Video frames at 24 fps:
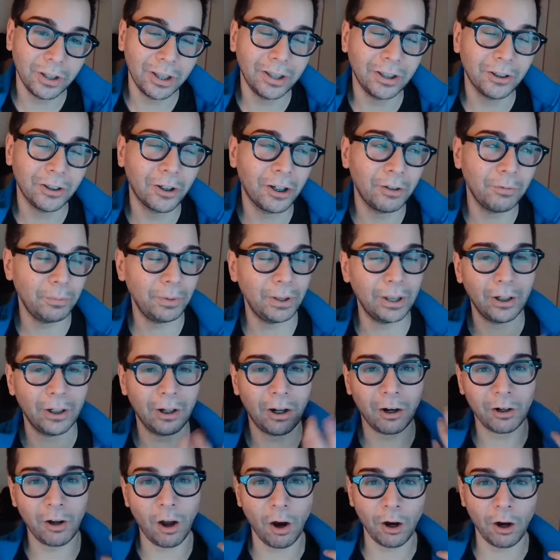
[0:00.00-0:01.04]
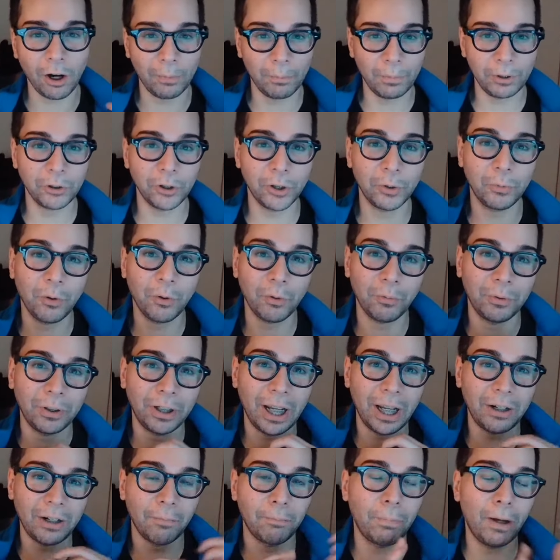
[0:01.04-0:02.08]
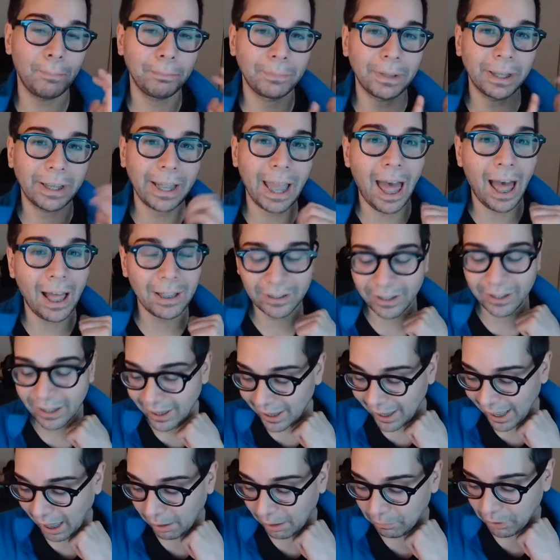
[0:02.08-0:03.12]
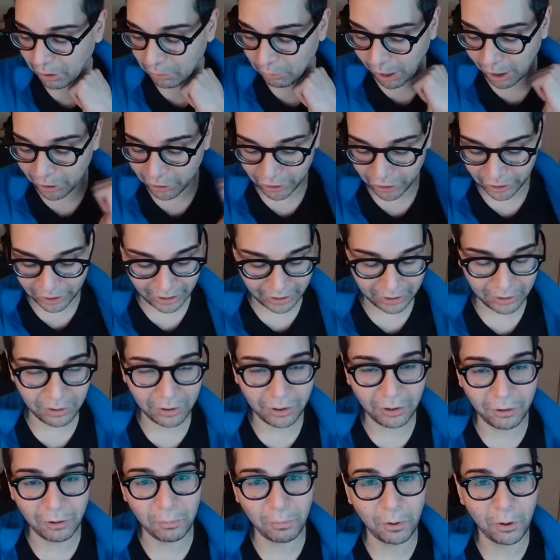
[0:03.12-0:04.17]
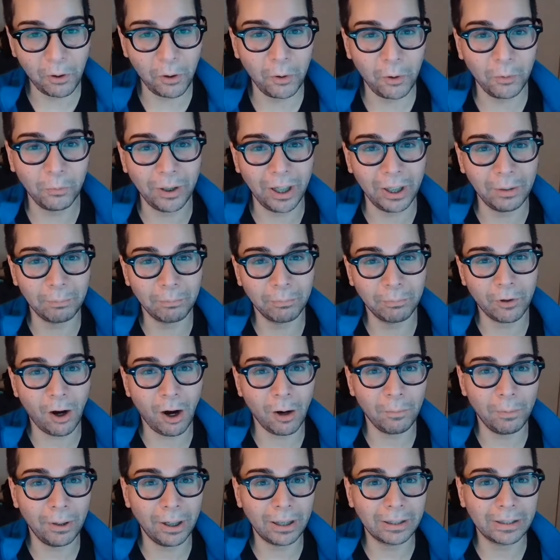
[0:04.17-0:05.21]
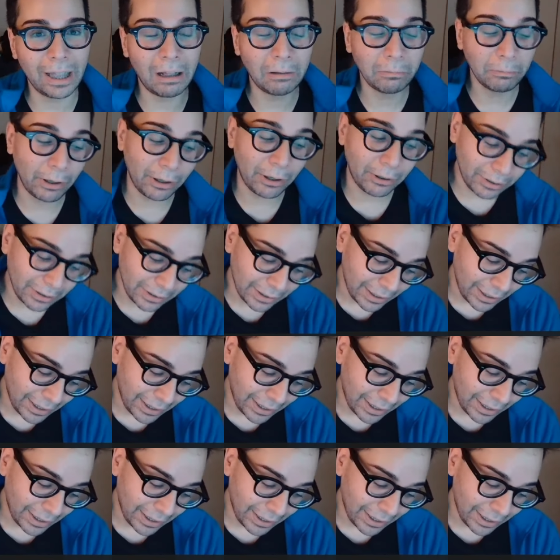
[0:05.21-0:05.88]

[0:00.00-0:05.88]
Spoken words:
and they're giving me a car imagery where we kind of pump the gas and we rush, and then lo and behold, car breaks down. Well,